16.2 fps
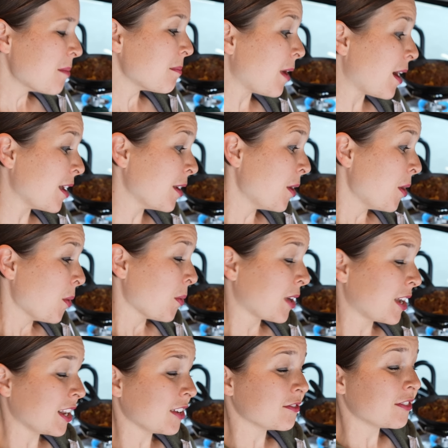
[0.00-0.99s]
but we're
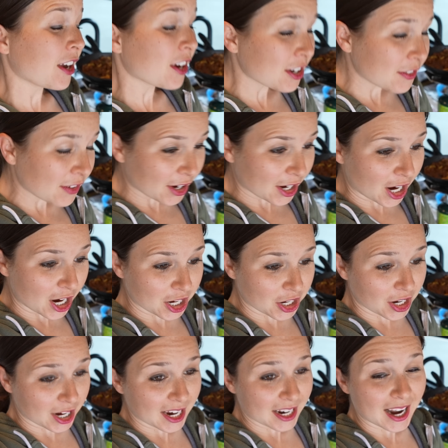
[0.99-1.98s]
getting very, very hungry,